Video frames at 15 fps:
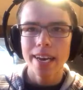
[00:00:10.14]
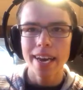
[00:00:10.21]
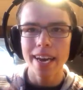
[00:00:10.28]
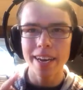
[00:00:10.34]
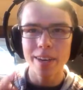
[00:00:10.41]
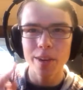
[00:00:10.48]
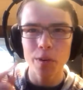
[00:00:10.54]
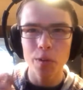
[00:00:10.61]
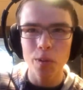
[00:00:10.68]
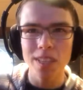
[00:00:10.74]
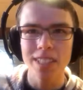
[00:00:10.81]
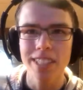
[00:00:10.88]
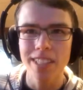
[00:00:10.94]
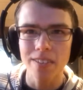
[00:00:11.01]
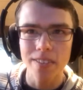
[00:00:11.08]
Hey,
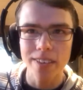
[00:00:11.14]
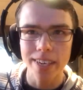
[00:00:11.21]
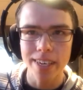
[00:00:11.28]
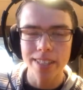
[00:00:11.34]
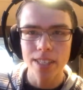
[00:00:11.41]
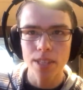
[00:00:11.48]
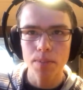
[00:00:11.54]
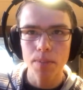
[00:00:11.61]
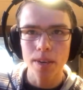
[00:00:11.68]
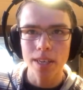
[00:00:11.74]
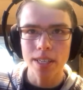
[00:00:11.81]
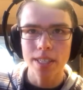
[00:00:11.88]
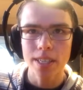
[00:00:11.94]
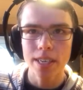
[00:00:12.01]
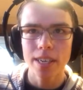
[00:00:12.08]
what's up guys, it's
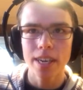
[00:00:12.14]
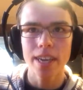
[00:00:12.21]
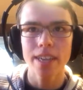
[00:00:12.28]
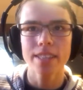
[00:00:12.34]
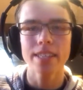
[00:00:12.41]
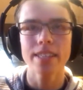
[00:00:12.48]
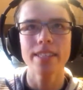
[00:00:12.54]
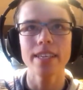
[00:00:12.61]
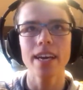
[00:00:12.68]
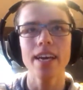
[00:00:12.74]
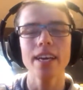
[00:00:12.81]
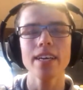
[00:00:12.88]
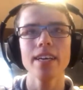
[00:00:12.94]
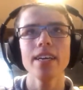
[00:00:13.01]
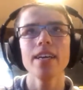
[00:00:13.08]
Sparkz here, and
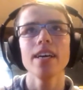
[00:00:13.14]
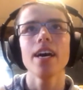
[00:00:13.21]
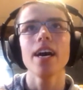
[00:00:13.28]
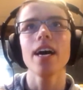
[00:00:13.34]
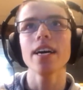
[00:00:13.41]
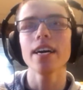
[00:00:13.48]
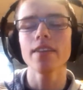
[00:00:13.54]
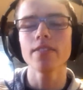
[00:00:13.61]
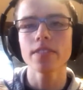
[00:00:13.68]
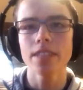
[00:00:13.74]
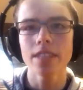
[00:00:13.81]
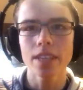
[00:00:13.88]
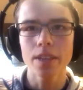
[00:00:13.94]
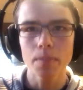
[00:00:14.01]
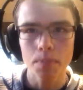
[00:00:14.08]
today I have
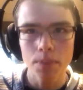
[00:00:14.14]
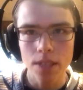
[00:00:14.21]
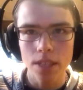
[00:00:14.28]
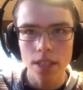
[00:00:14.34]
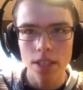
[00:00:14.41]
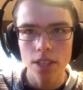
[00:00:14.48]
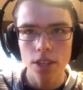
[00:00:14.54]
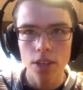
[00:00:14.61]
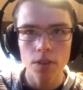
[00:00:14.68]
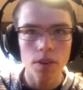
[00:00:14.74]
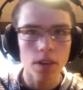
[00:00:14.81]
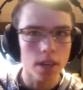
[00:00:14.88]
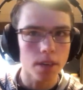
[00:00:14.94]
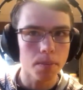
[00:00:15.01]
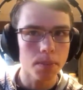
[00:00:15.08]
something completely new,
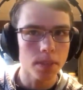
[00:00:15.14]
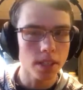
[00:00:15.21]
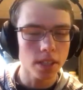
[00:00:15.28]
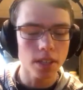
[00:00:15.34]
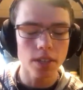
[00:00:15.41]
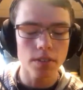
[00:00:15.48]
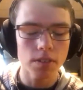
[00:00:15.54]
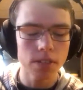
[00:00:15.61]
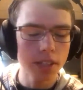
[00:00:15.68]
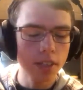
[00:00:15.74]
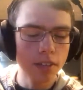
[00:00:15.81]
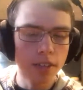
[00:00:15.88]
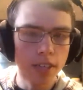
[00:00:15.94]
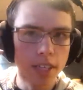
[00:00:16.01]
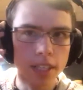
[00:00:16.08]
a completely new
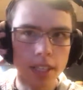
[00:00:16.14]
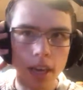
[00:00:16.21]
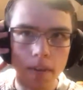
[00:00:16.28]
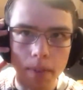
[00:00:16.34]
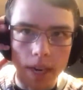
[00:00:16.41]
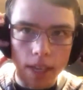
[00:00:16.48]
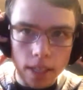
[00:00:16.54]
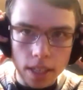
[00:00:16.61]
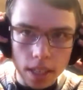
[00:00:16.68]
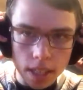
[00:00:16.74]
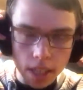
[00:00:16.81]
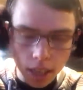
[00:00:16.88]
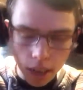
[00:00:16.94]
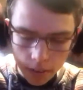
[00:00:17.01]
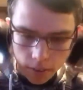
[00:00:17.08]
series. I'm actually going to
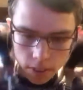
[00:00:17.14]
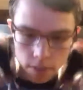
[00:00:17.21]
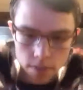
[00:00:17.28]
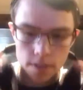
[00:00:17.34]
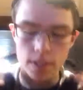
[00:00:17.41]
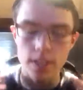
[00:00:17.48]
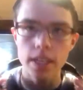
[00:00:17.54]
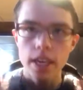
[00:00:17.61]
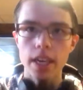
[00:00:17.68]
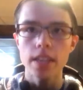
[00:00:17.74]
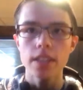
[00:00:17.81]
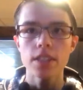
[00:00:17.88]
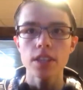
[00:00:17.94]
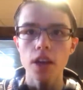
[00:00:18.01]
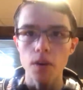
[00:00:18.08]
take off this for a second.
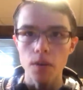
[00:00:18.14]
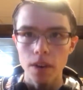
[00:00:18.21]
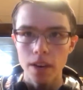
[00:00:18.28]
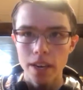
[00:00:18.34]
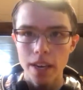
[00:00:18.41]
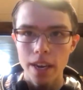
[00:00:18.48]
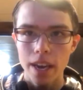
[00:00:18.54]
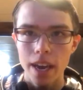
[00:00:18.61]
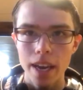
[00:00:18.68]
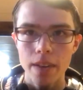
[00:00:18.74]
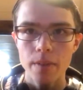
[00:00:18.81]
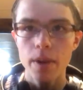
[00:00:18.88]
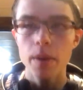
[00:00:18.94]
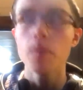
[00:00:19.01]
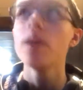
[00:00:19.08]
So,
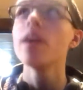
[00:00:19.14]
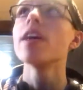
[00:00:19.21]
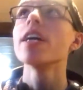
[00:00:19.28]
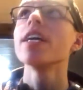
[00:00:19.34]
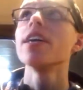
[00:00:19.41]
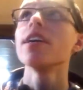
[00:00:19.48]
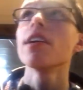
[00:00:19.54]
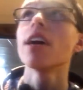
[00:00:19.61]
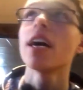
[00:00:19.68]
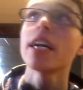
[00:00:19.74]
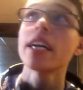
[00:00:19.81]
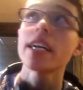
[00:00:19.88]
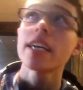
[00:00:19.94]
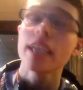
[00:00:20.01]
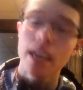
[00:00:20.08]
anyway, we are here on
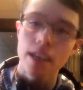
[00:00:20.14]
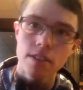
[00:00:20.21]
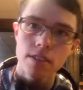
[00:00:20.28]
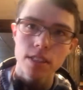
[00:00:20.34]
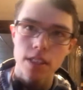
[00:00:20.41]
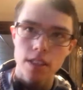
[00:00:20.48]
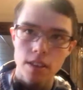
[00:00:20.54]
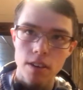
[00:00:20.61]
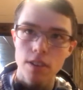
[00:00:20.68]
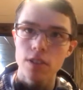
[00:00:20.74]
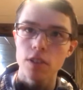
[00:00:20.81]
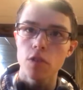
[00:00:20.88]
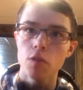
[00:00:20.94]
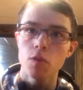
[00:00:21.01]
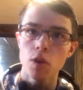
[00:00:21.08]
an account called